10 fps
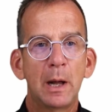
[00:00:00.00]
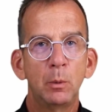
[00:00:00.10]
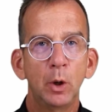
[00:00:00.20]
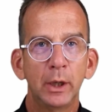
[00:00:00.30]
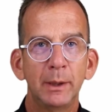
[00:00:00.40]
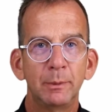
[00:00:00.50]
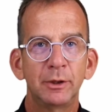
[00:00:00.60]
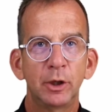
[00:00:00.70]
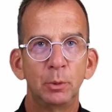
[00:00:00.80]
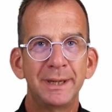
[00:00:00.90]
while working
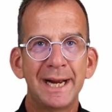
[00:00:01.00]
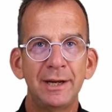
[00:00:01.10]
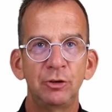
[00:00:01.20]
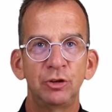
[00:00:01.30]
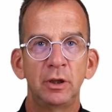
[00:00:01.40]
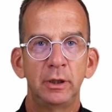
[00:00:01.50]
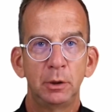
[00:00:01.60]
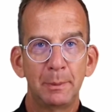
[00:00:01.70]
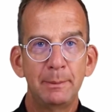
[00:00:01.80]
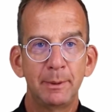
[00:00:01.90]
with Kubernetes,
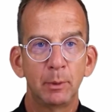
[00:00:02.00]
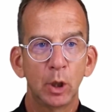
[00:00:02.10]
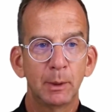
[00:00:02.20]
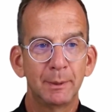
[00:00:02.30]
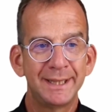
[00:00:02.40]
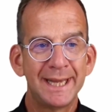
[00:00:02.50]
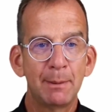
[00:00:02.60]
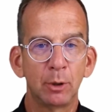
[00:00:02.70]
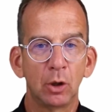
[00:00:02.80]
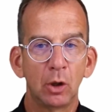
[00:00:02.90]
you may be working with
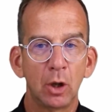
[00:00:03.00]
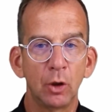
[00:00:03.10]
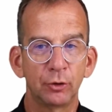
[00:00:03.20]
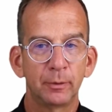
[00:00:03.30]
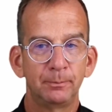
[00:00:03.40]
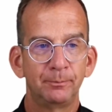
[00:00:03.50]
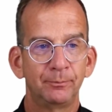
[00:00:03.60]
YAML a lot.